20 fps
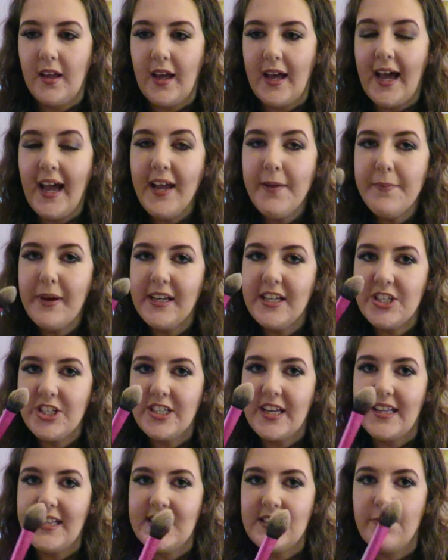I managed to
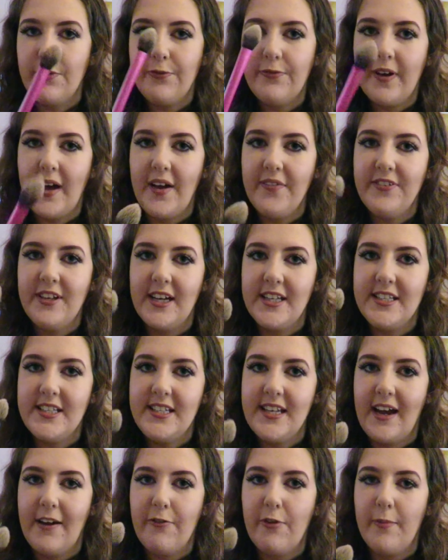get this for
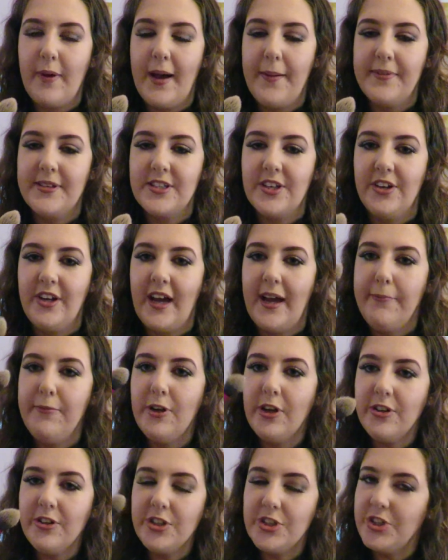$5.99 from Amazon. I'm
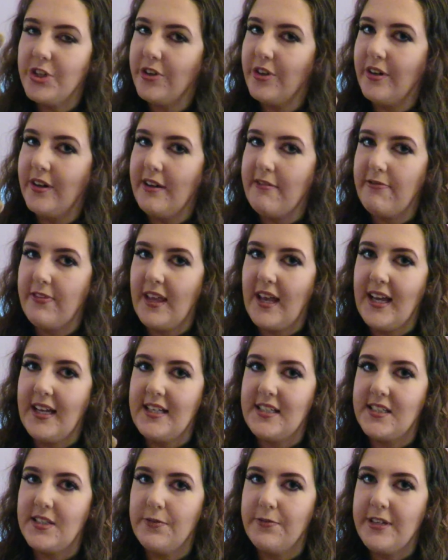not sure if that
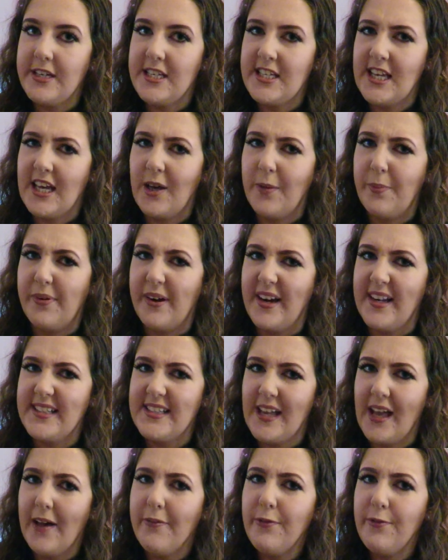is the retail price.
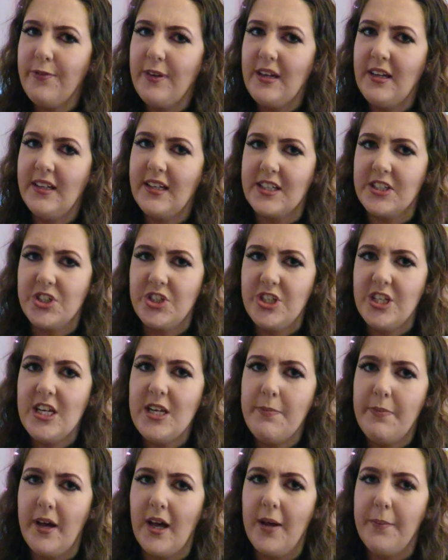I have a feeling that's
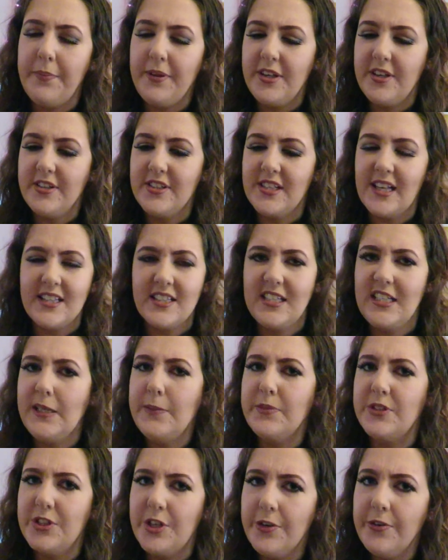cheaper because that
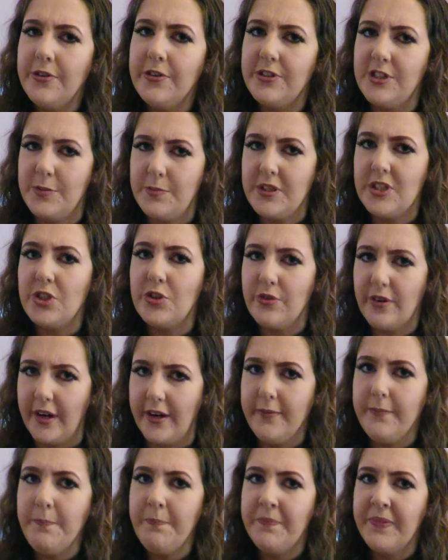seems too good to be
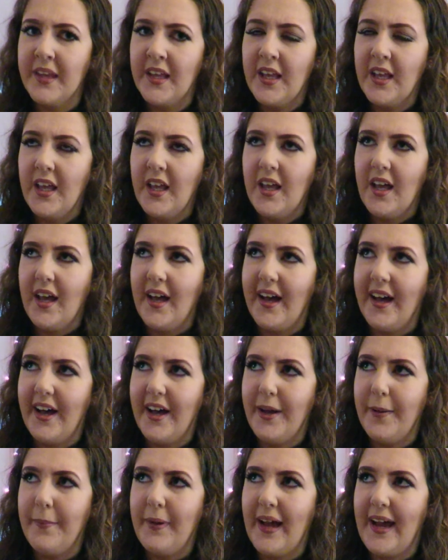true.
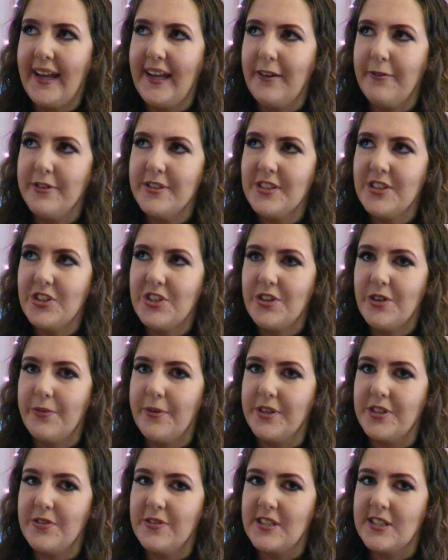And I wasn't sure
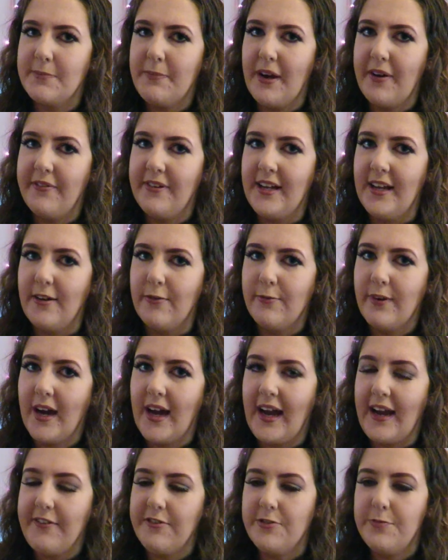what to expect when it
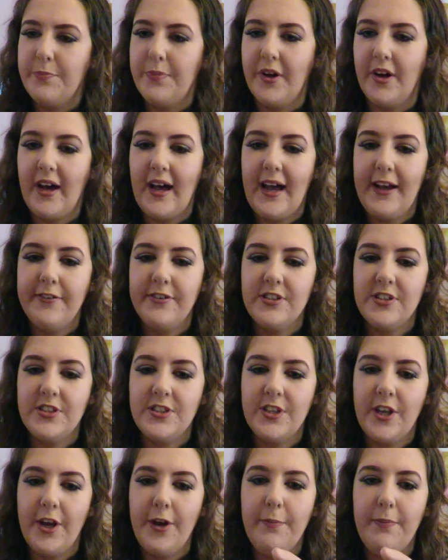arrived, but I was
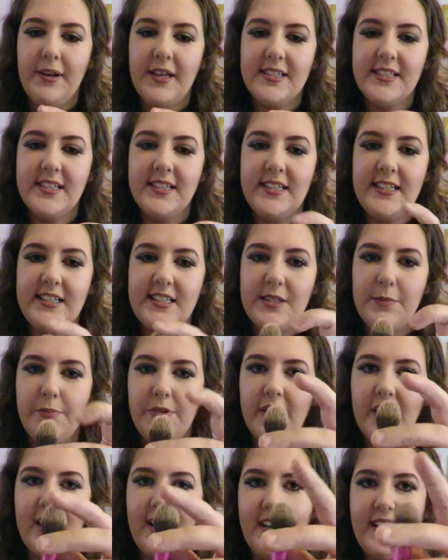so pleasantly
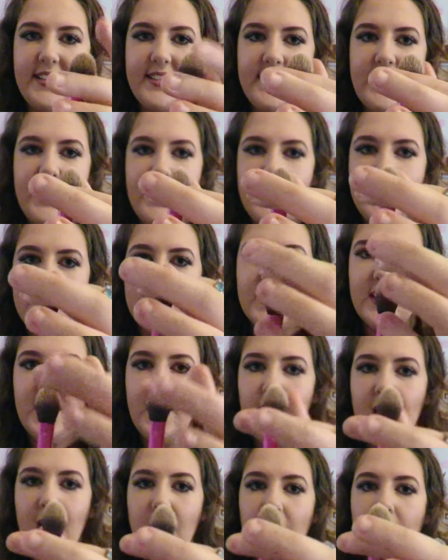surprised. It's
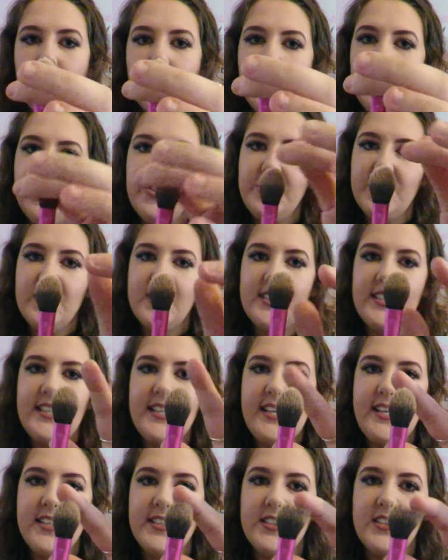
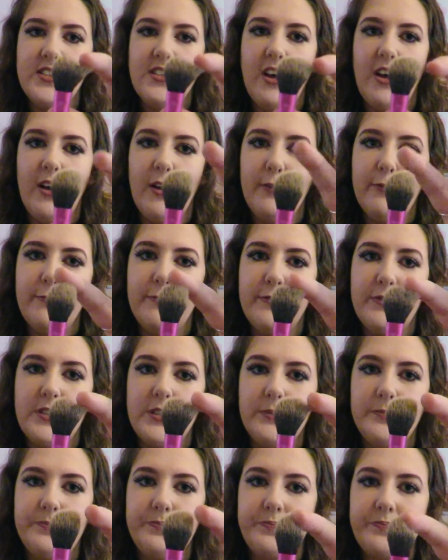gorgeously
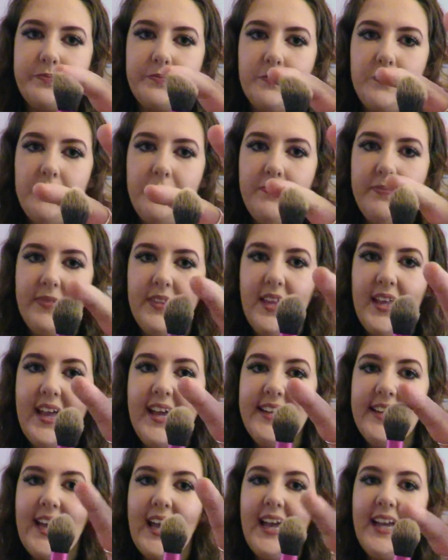soft,
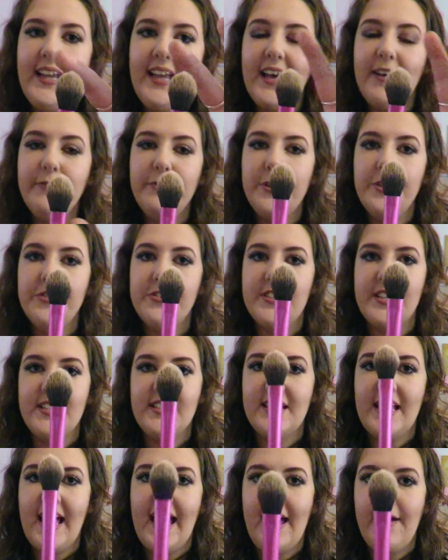and I have used
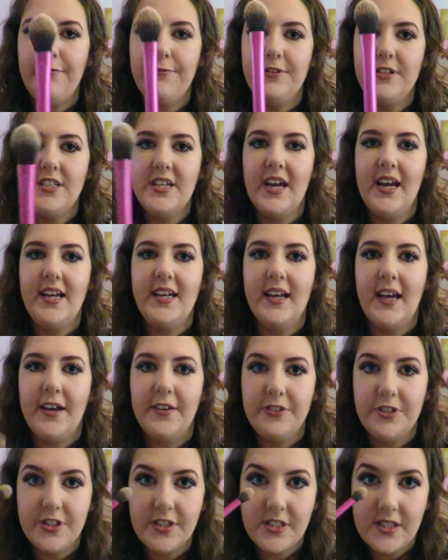this every day
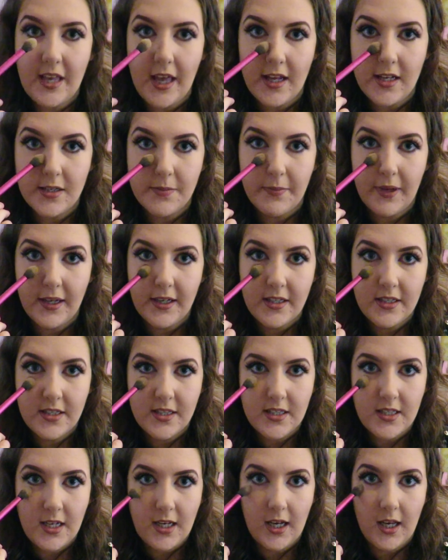now to set my
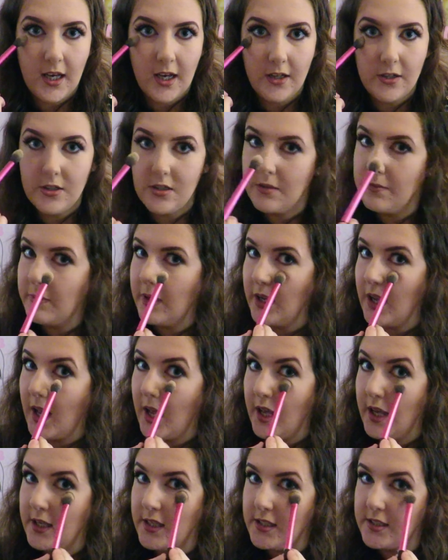concealer under my
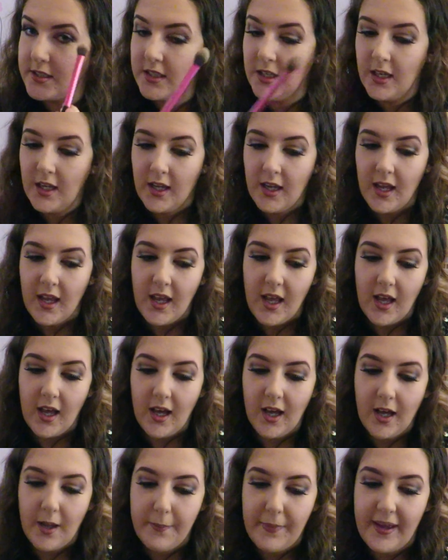eyes,
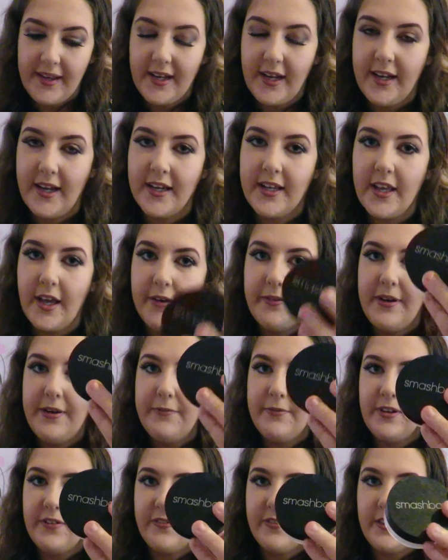and then I go in
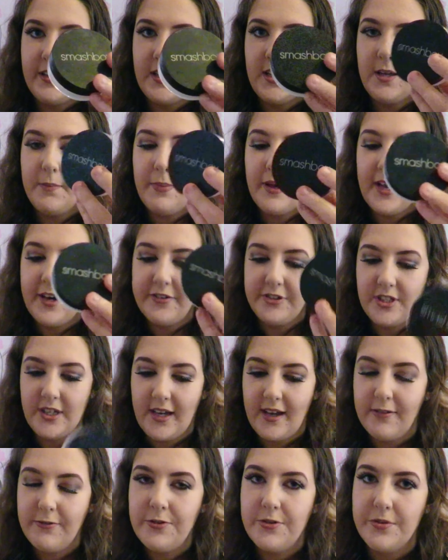with the powder
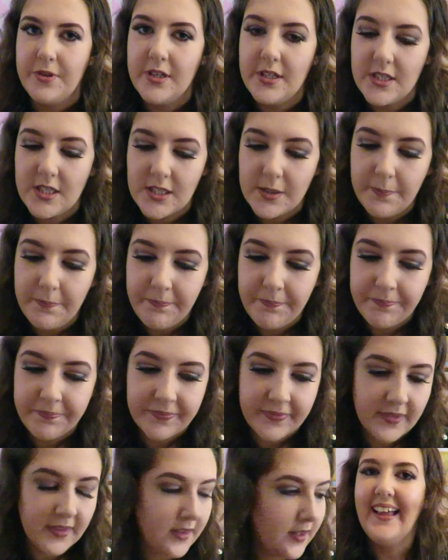afterwards.
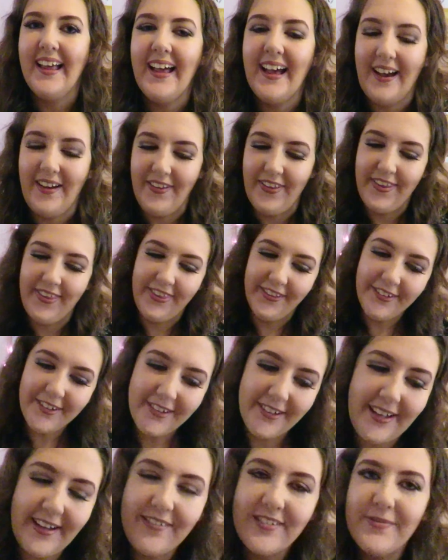I
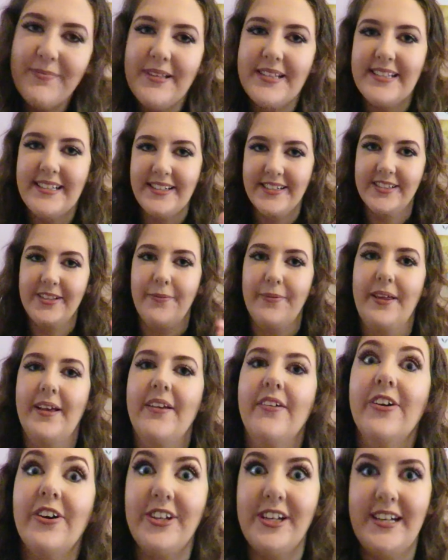thought I was missing
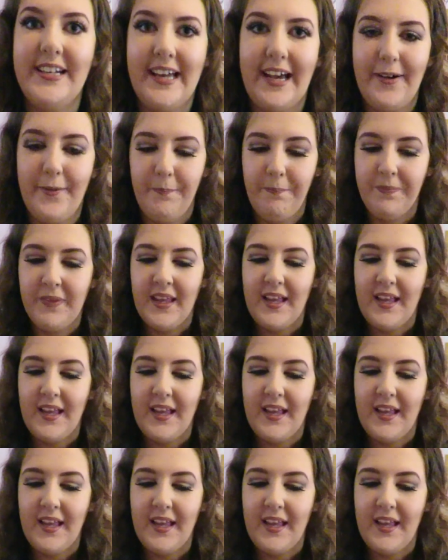something, got it now.